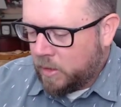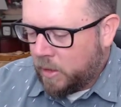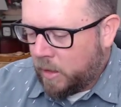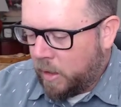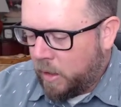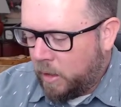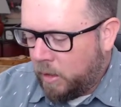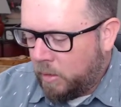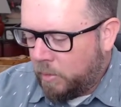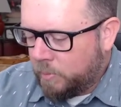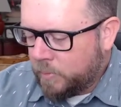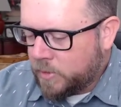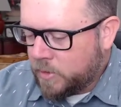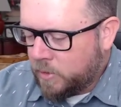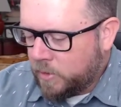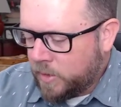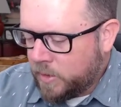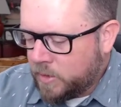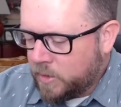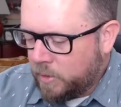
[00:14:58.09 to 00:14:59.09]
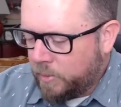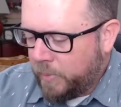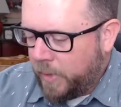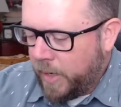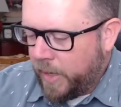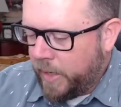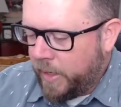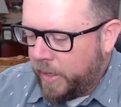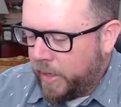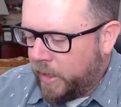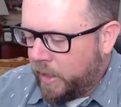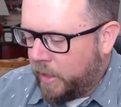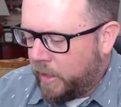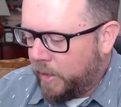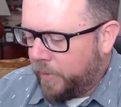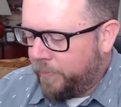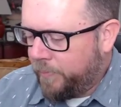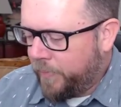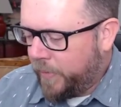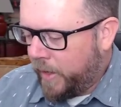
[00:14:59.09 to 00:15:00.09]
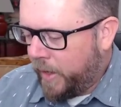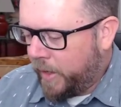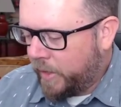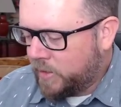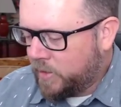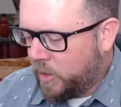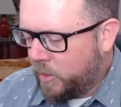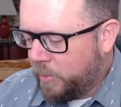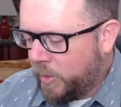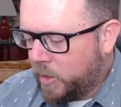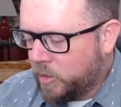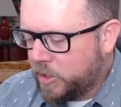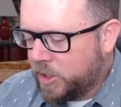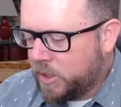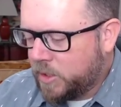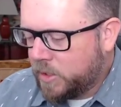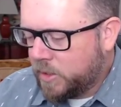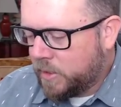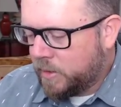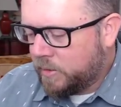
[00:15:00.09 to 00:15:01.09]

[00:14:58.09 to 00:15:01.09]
Um, so these are my uh, exo emojis.